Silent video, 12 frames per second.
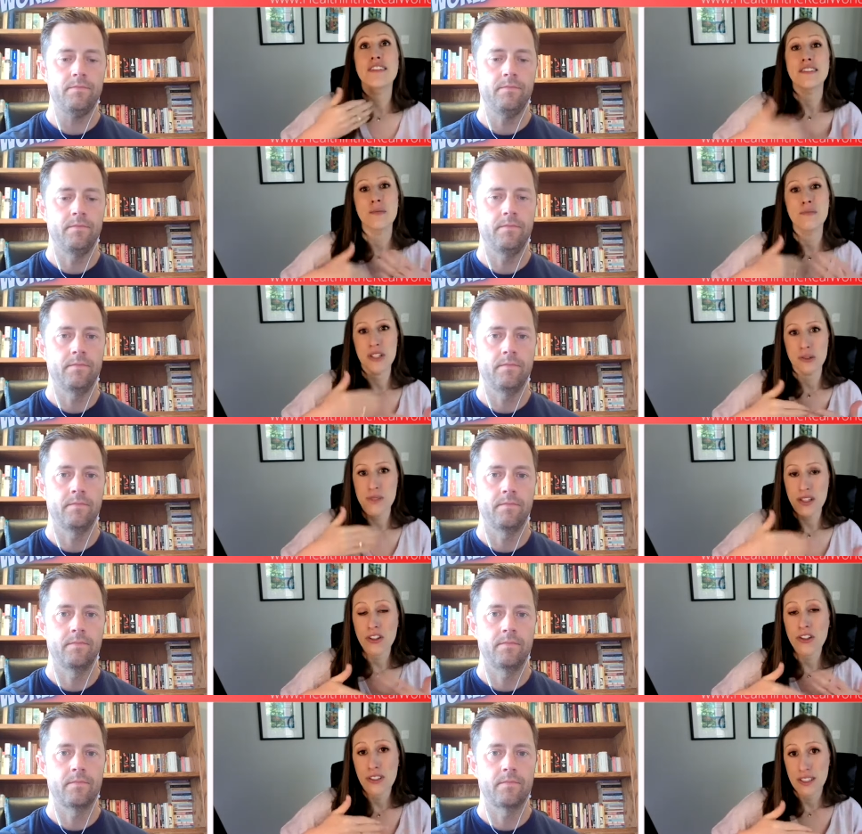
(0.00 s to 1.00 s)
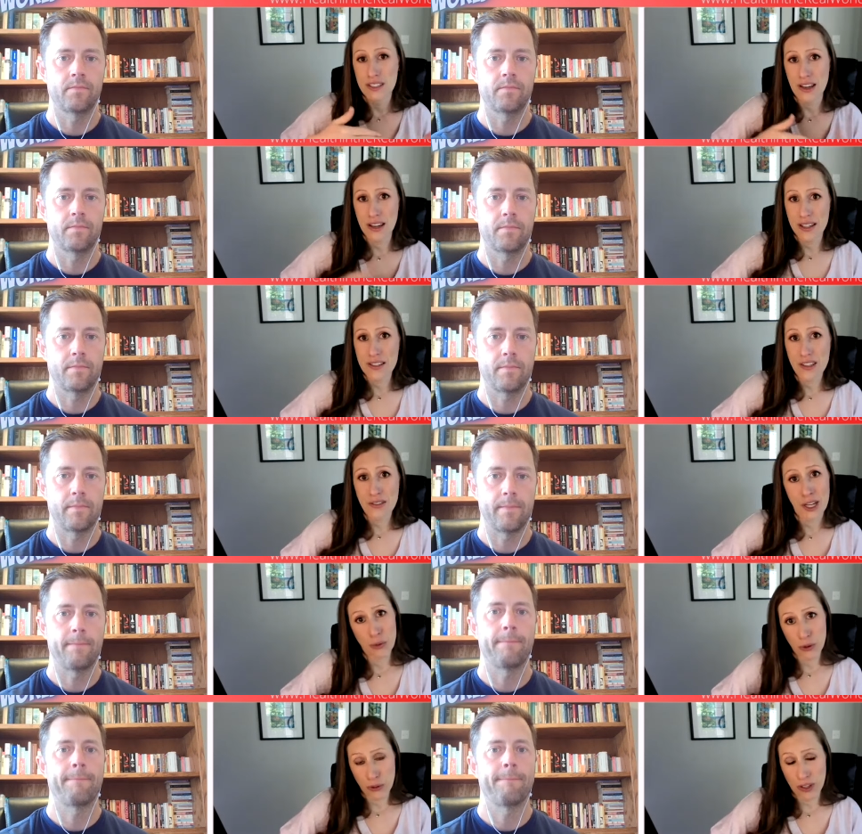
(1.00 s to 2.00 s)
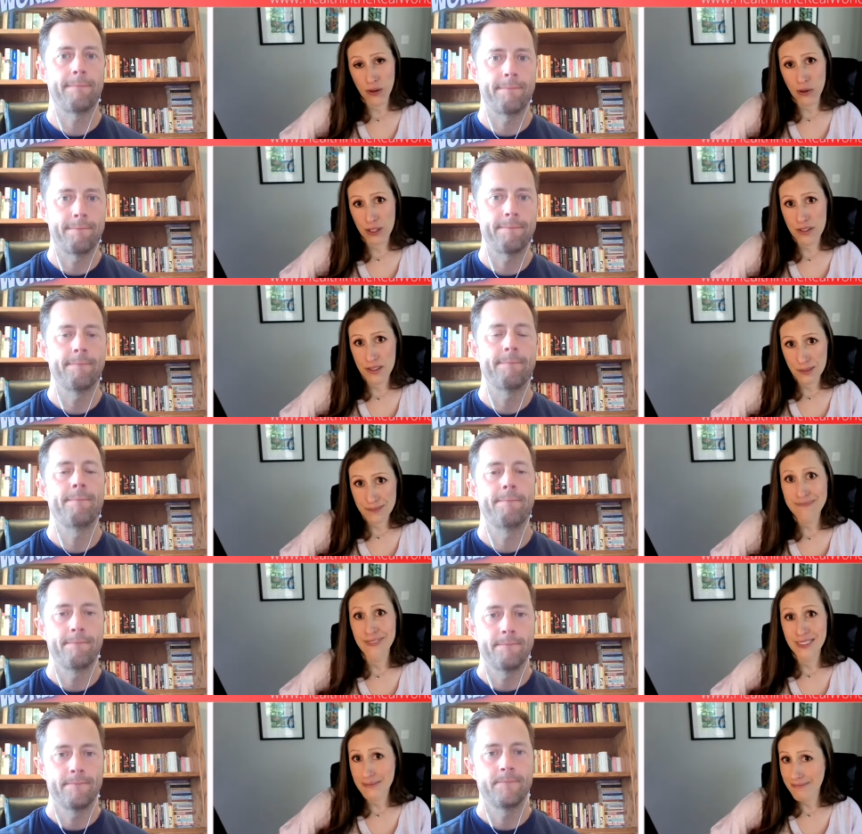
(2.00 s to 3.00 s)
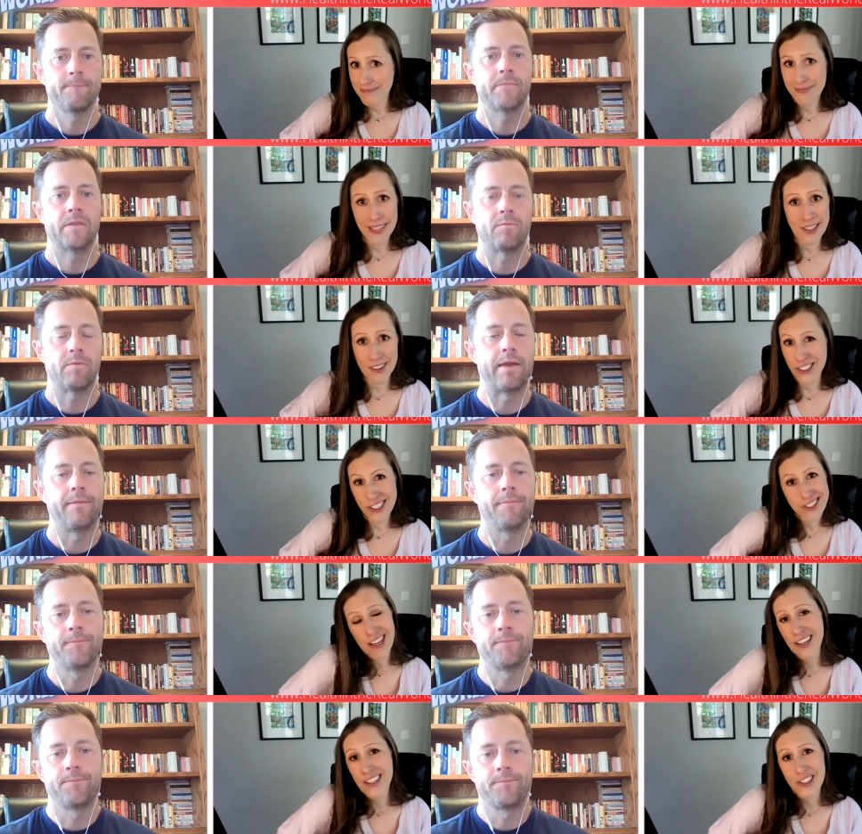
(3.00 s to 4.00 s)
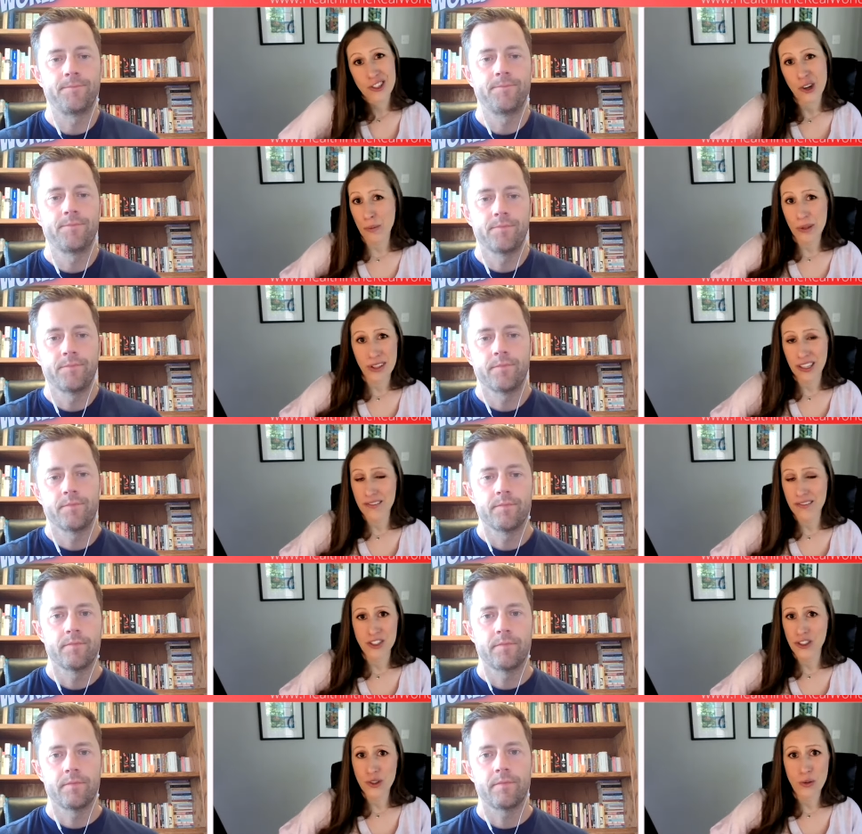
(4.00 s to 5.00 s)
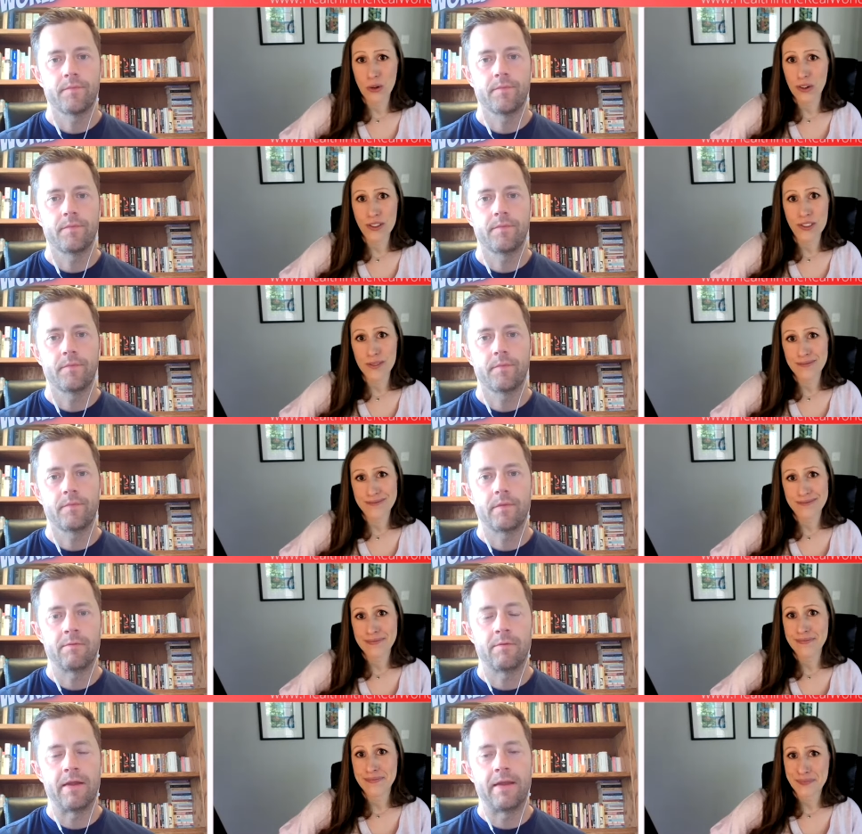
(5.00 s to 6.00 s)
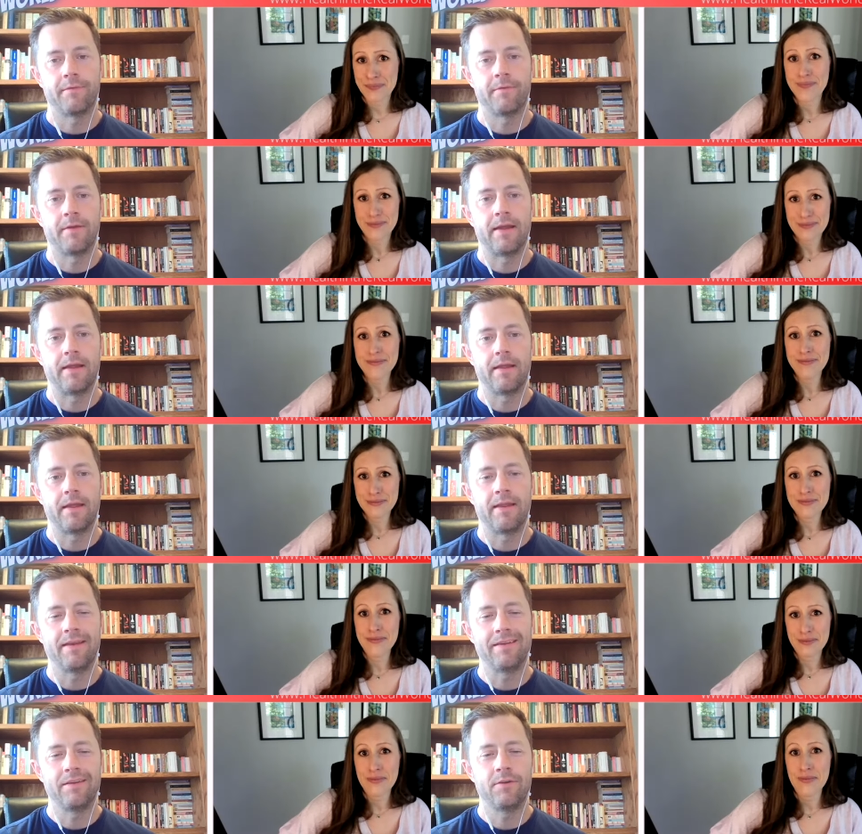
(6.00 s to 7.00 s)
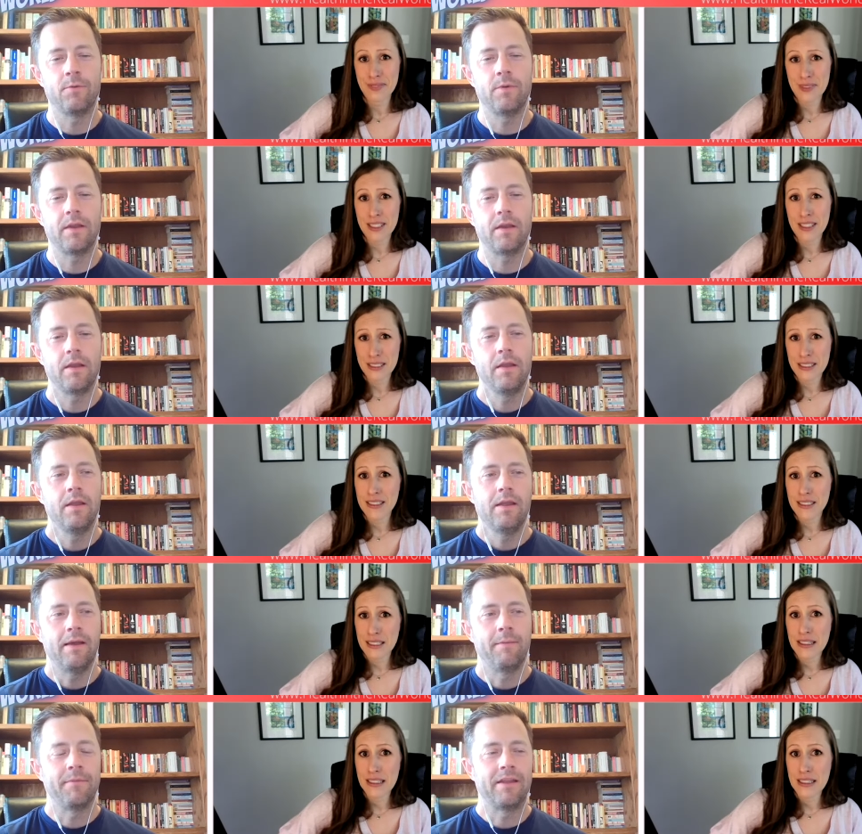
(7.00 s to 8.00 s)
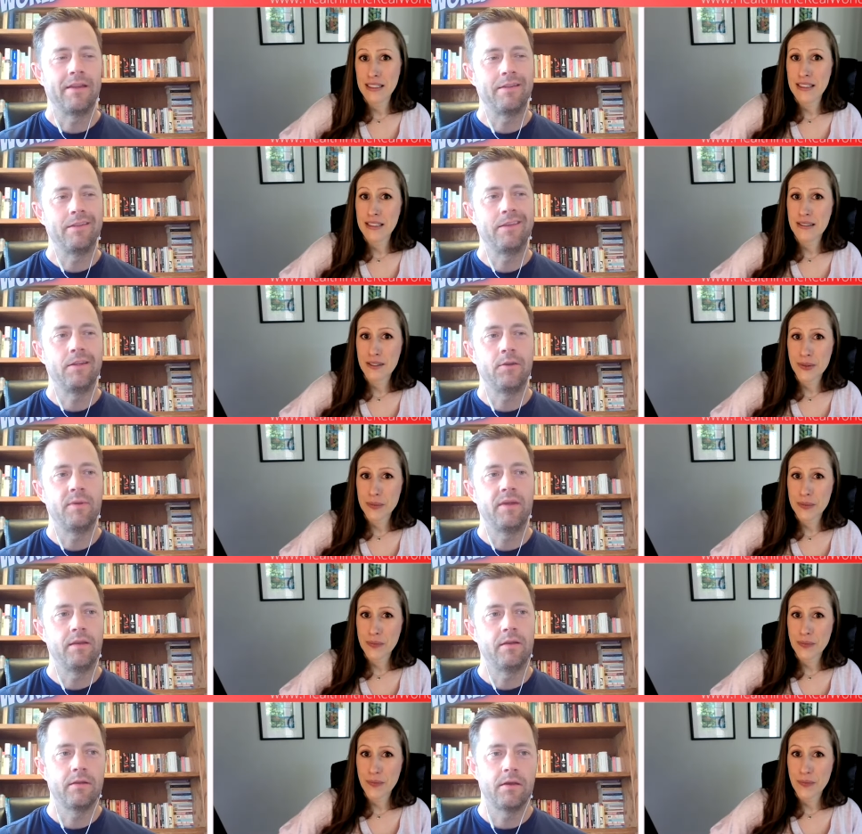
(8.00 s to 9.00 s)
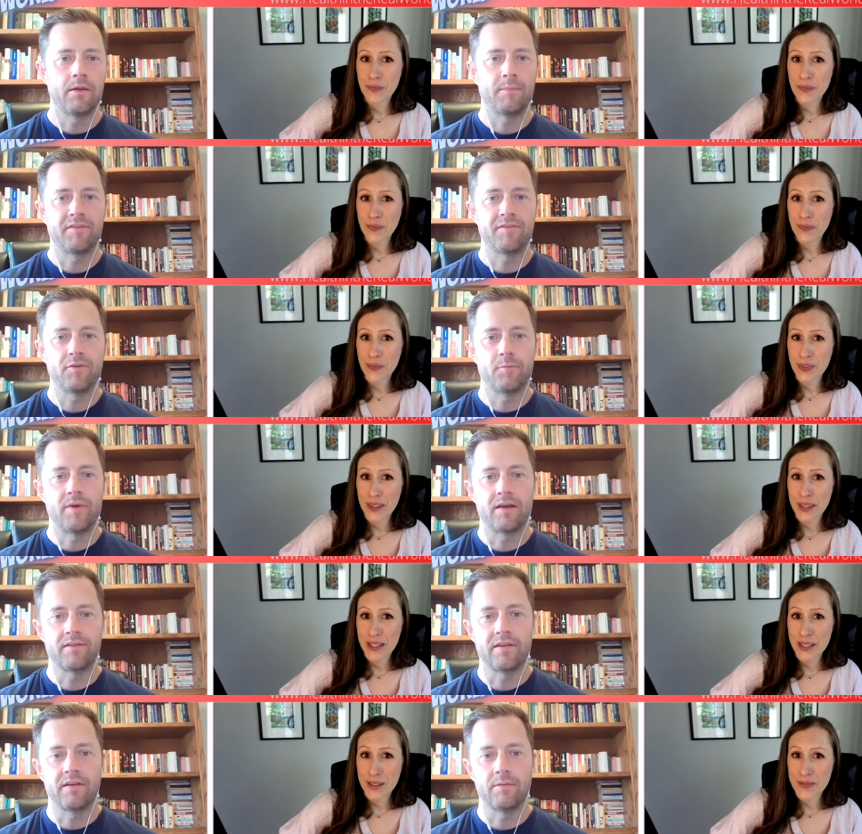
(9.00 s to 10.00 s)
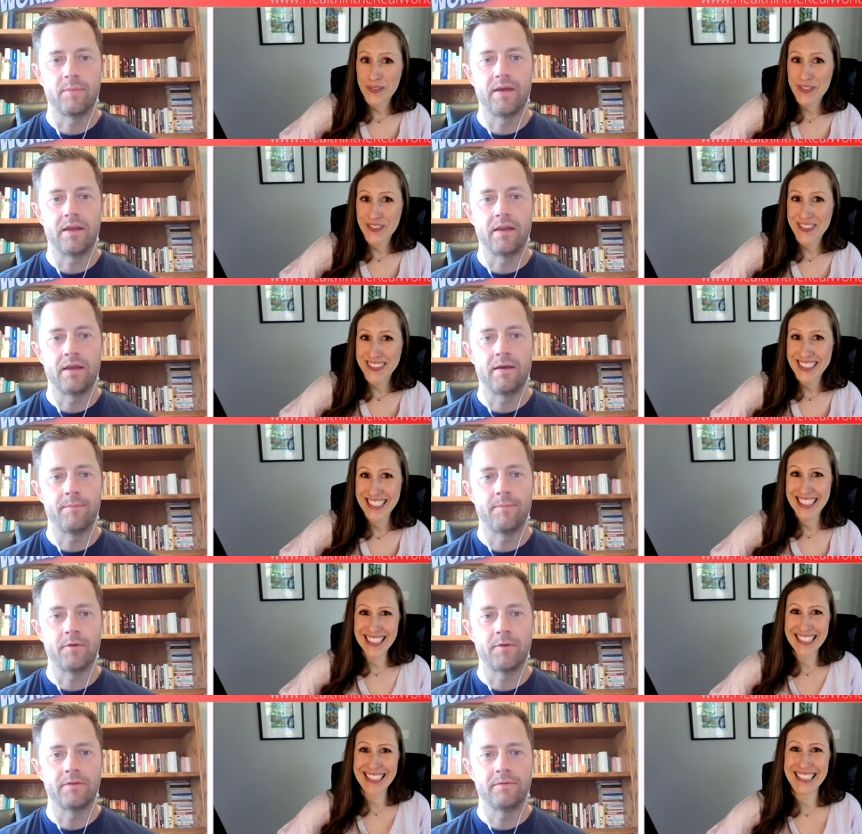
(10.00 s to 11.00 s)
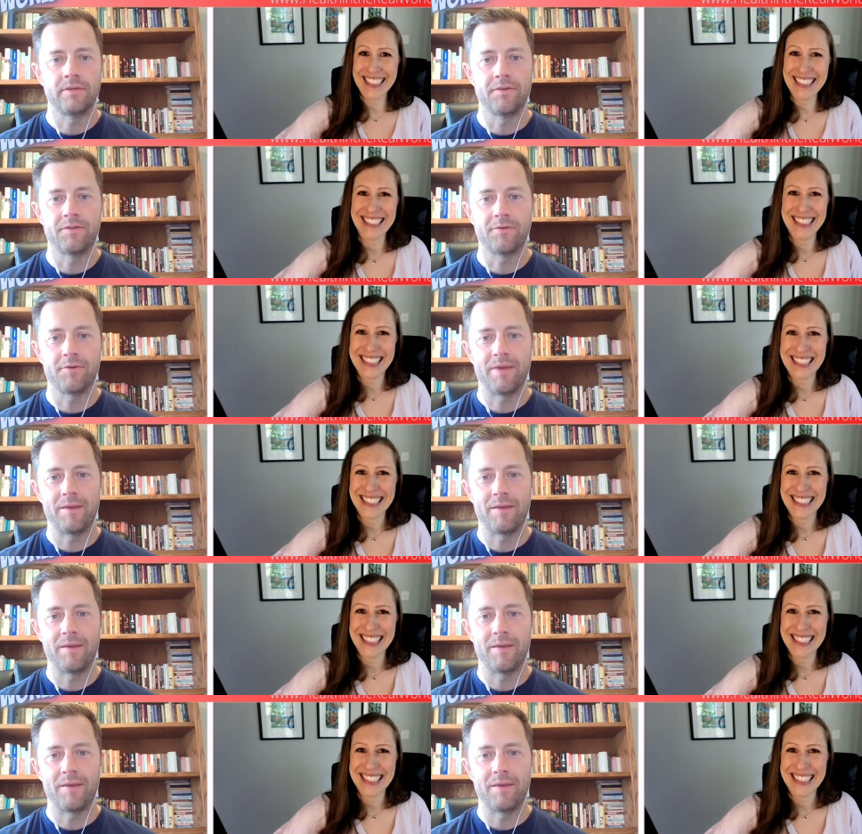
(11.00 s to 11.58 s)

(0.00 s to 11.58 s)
Speaker 1: symptoms and early signs of hypothyroidism. And they're right. just not going to show up in the conventional world.
Speaker 2: Right, right. And you know what? I'm going to get a little bit on my soapbox here, but, um, or, you know, throw my